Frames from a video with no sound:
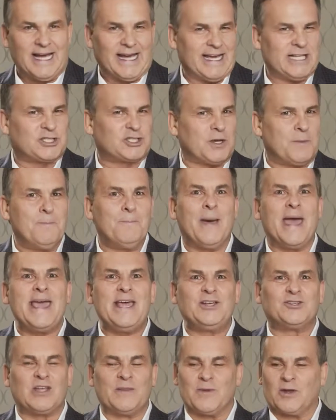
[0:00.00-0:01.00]
It's
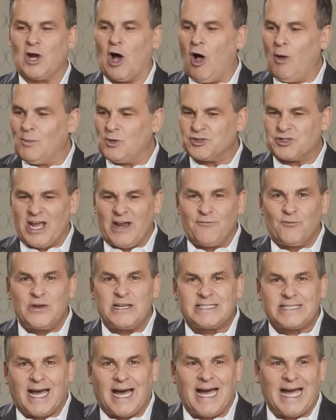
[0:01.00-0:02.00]
amazing that almost
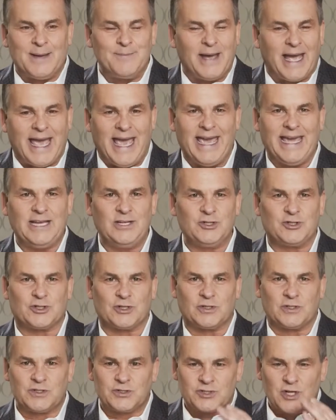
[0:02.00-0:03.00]
every time
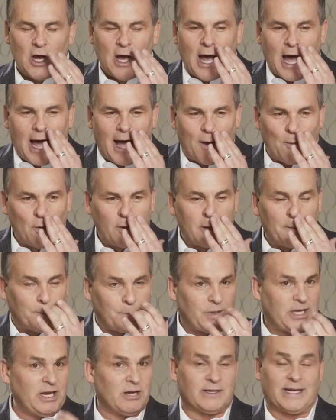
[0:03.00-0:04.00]
angels would
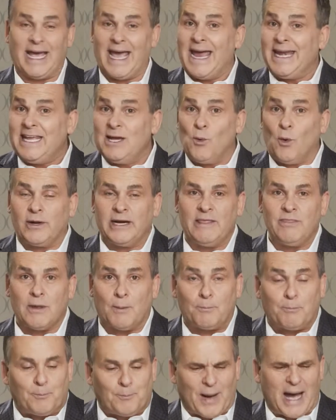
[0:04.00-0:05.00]
appear to anyone in
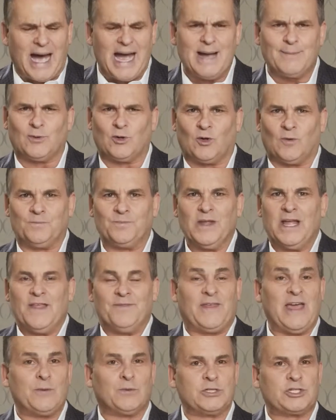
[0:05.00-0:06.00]
the Bible,
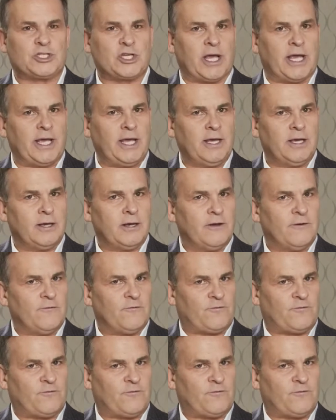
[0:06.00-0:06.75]
they would say,